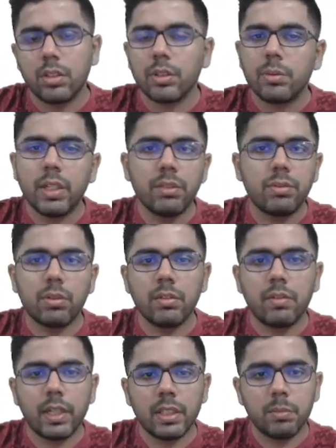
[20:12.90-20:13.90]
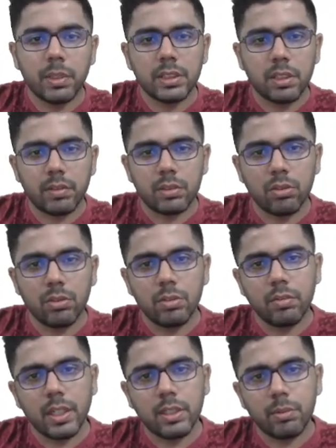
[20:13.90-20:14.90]
24 divided by 7. So you
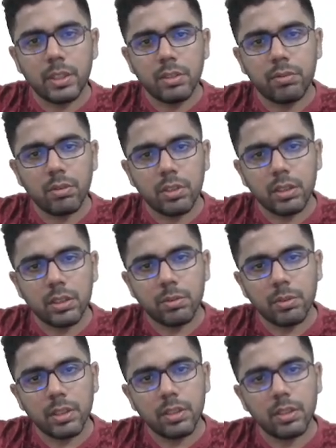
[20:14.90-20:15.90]
divide 24 in this way.